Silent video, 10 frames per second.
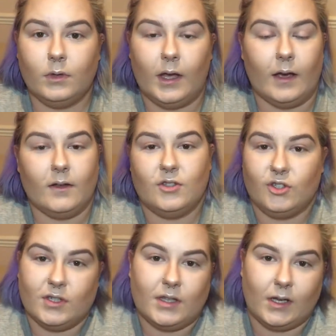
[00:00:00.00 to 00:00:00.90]
yeah, it's
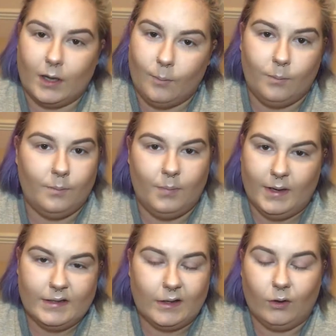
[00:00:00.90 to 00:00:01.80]
just the kind of
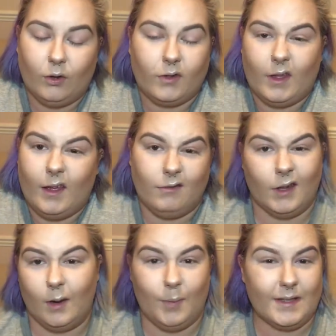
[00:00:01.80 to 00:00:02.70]
basic look that
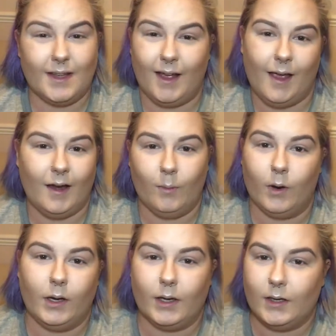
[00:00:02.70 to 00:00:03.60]
kind of basically
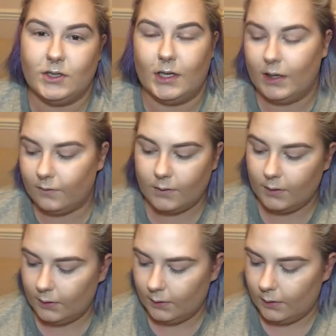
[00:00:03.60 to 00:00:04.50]
anyone can achieve.
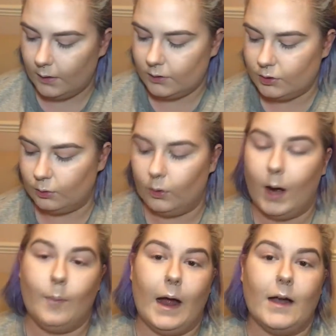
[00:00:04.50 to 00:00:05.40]
So
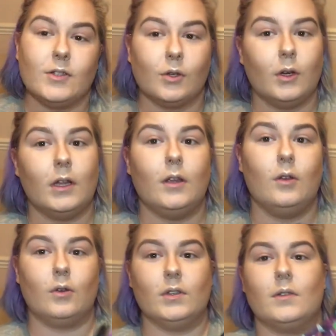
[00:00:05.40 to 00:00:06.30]
I'm actually going to
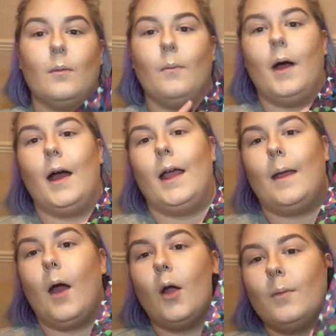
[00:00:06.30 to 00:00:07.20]
use my
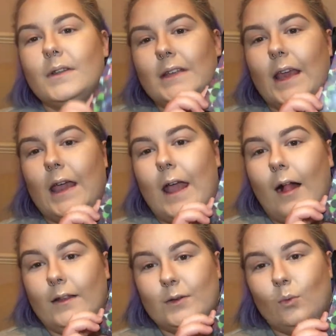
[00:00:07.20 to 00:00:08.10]
Urban Decay
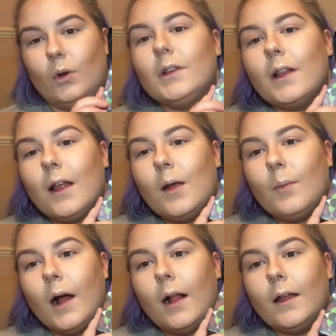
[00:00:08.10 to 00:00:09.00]
Alice in Wonderland
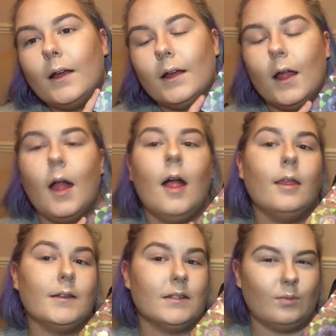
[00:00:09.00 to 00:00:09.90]
palette.
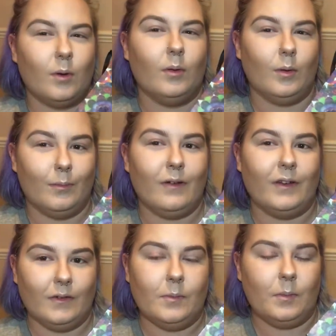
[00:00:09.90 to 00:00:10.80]
This is probably one of my
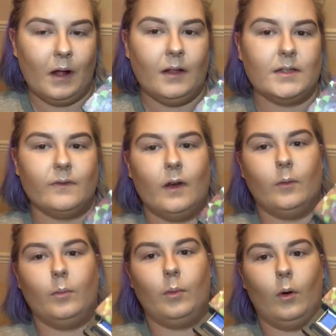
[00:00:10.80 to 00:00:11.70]
favourite palettes I've
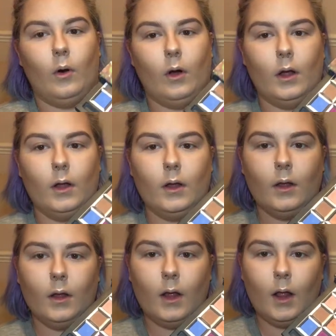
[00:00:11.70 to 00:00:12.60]
ever bought.
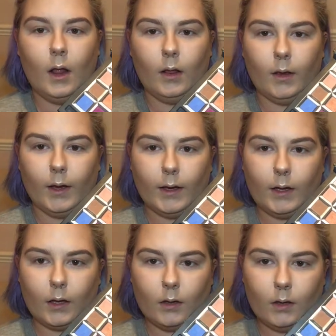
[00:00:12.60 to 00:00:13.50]
Like,